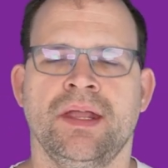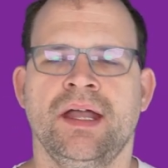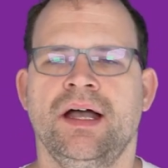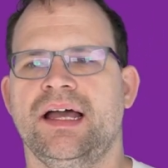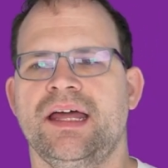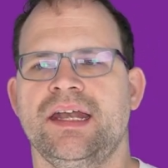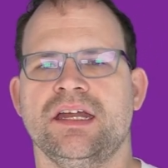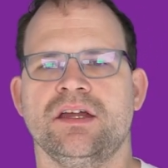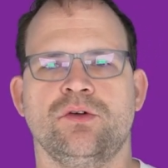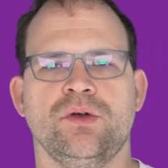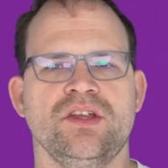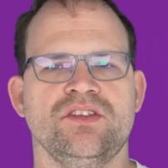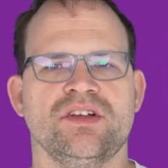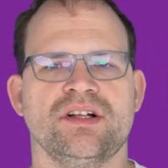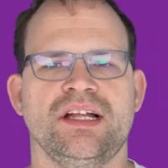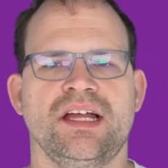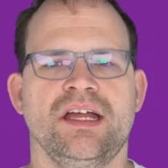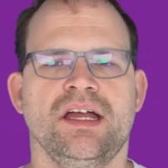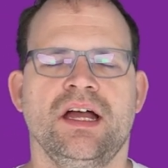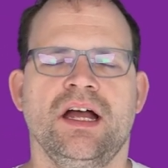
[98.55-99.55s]
And
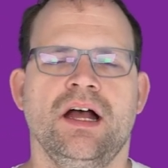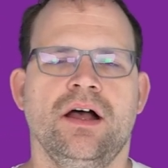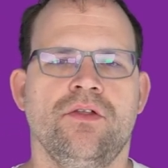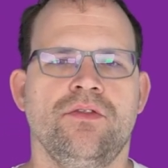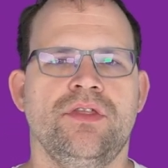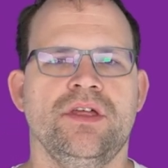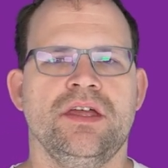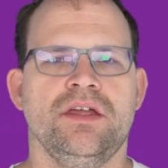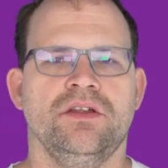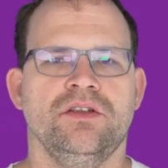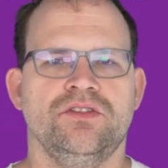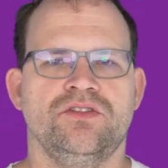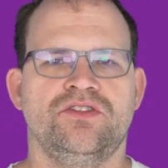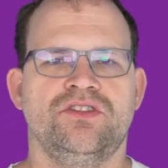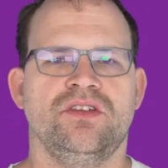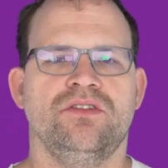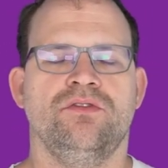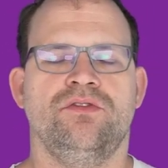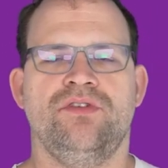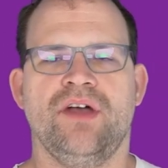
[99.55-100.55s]
increasingly, the
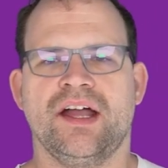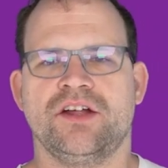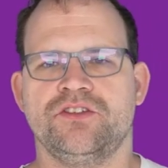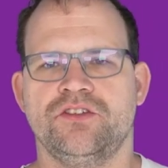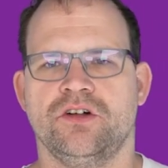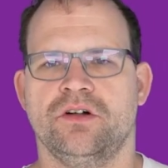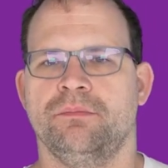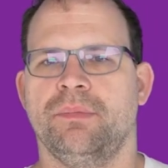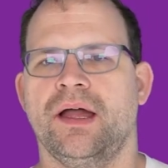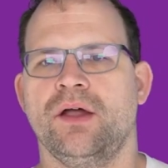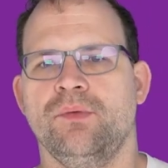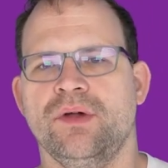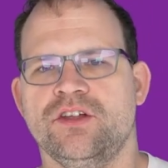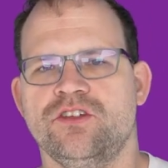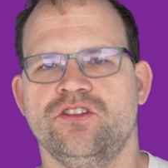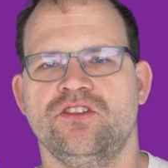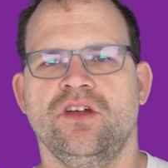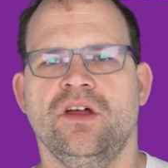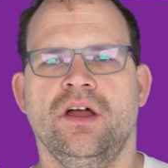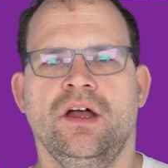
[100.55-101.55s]
vector by
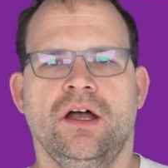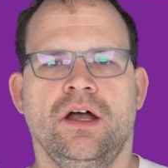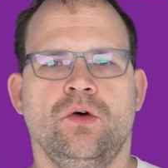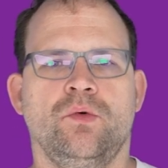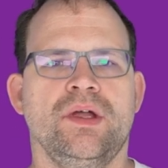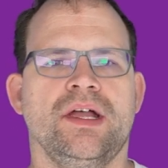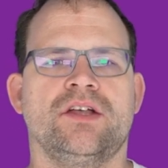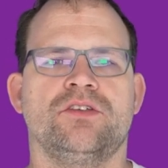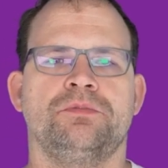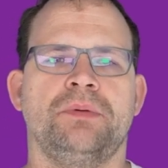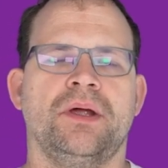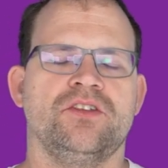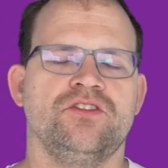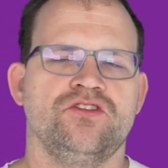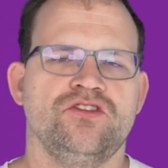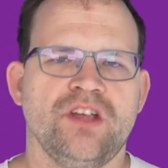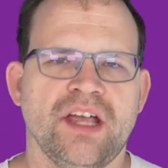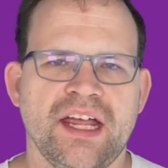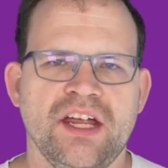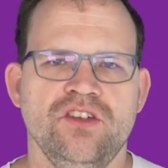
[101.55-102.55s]
which we express
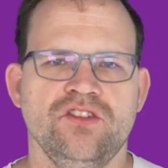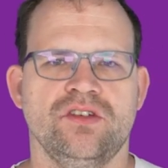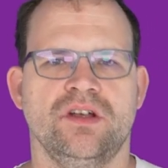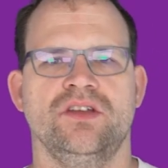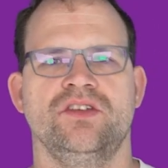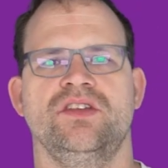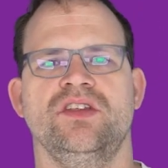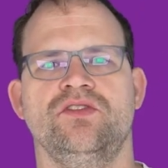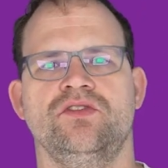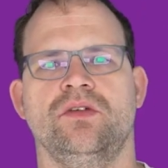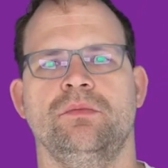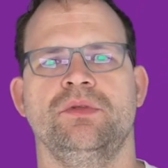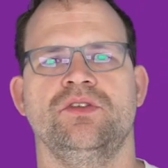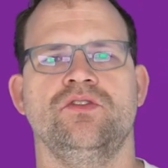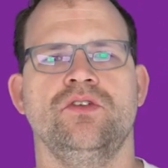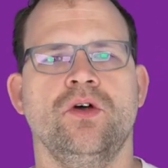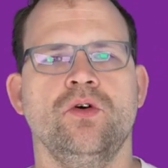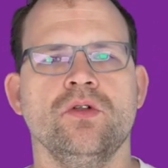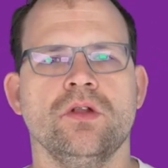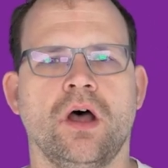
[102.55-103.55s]
change in a system is
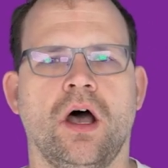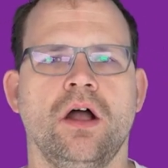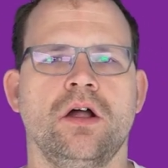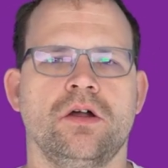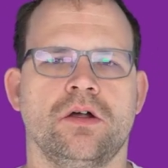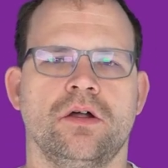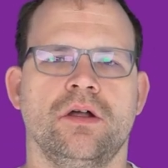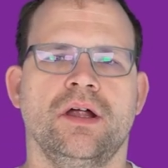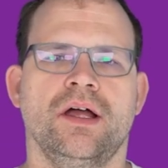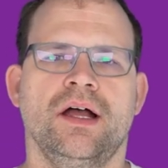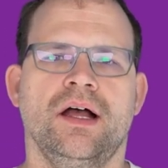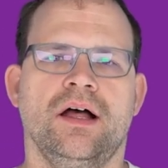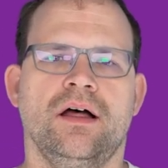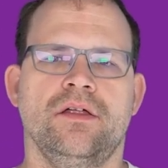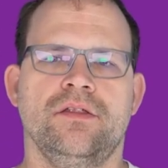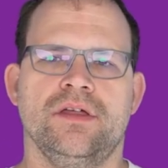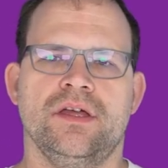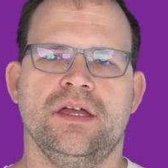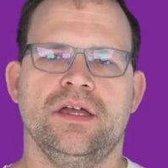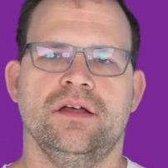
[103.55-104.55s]
no longer
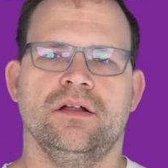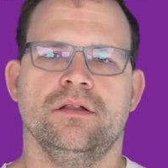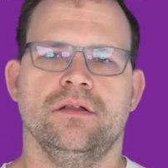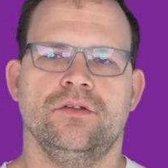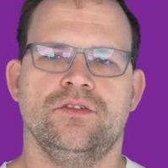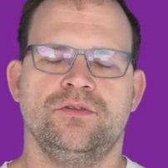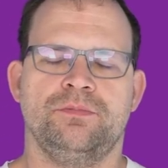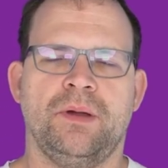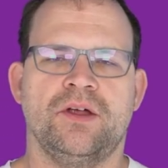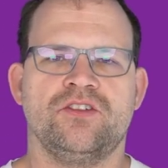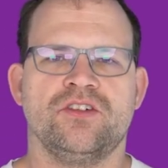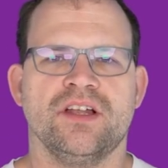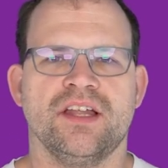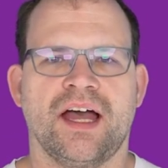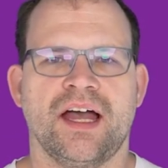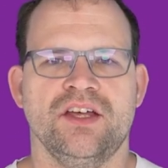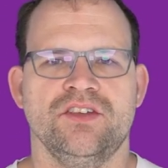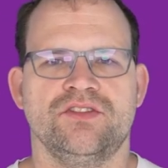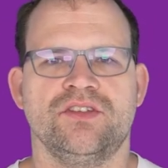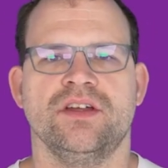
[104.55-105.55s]
the
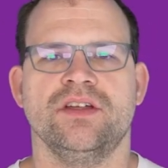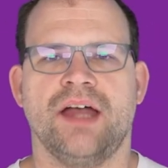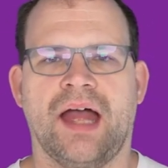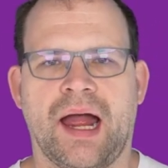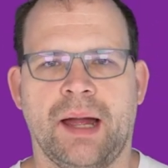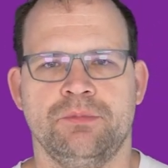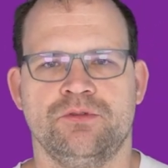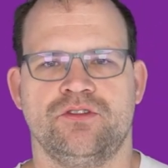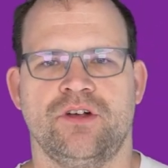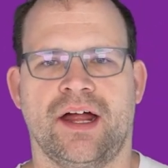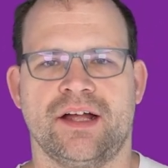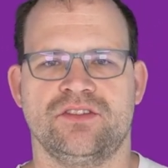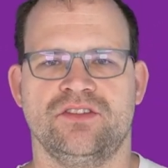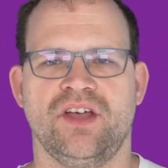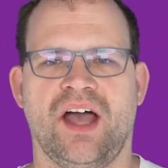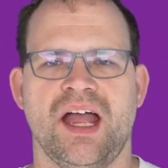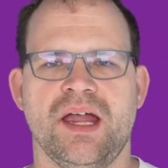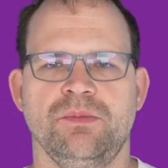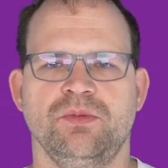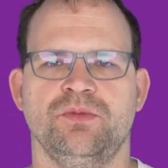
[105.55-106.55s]
specialized abstract
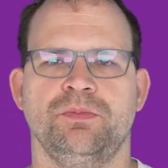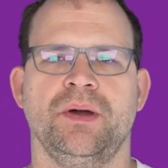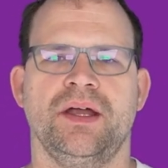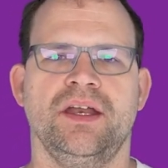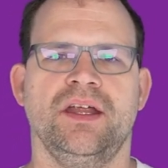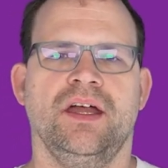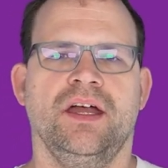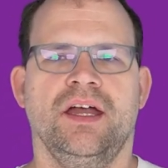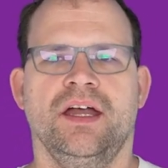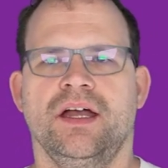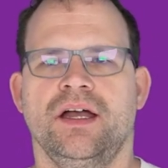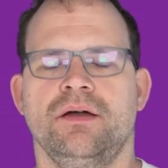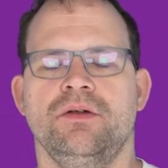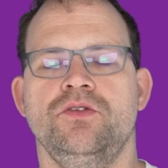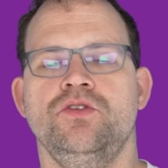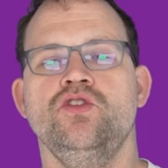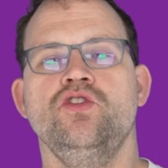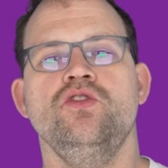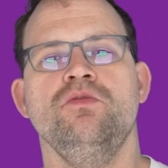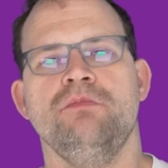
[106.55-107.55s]
types, but
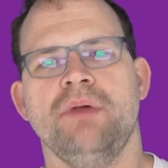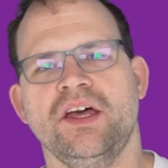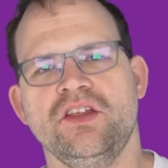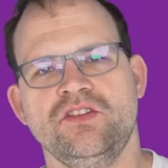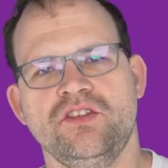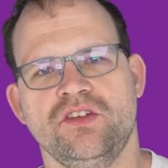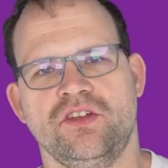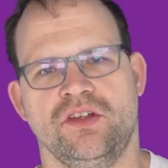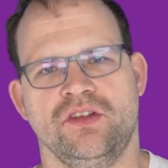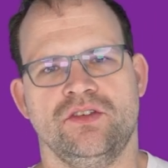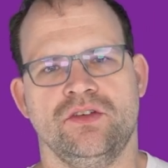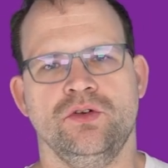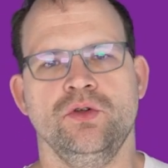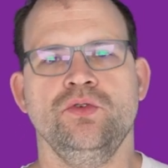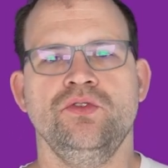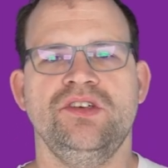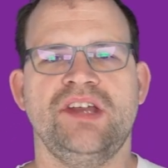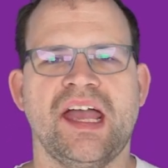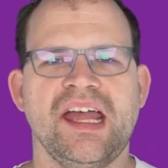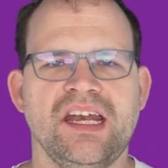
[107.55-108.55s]
new messages,
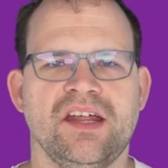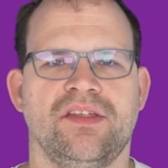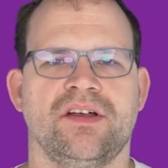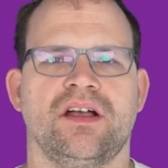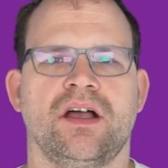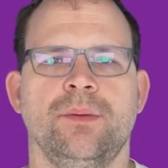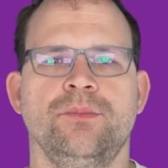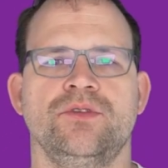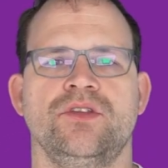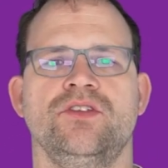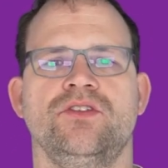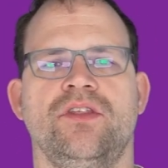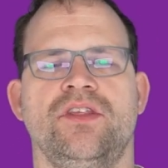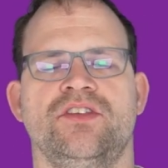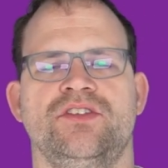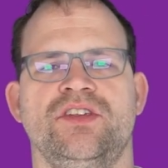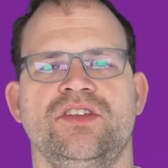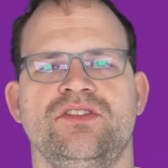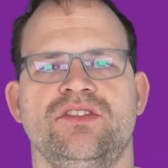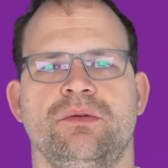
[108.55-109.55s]
new data that comes into the
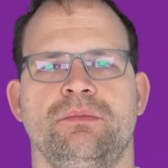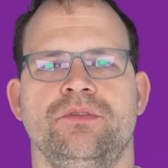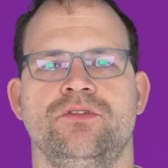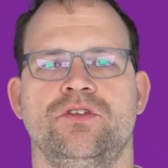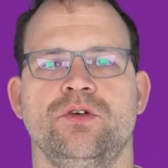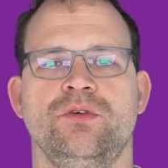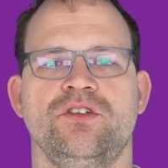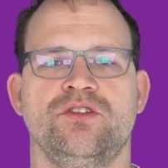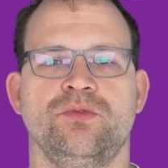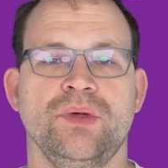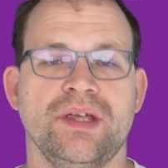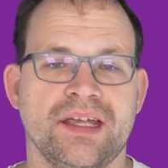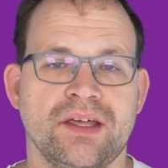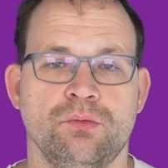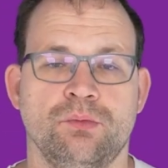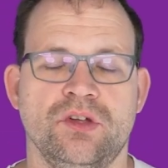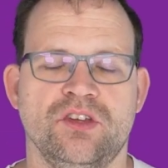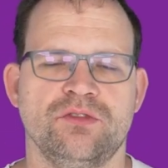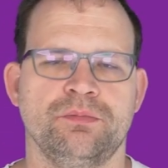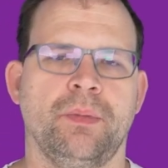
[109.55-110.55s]
system to which we
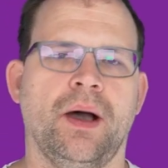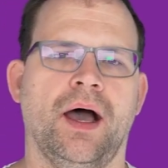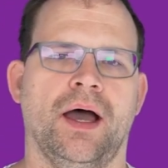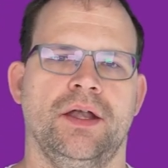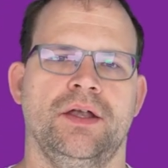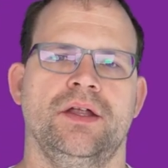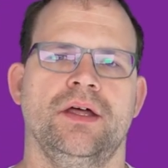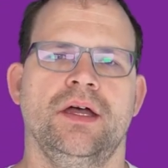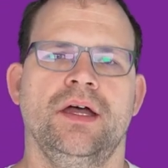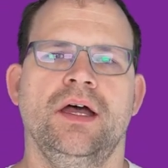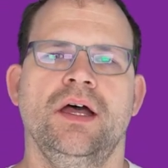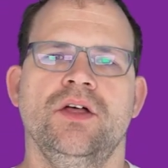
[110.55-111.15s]
can respond.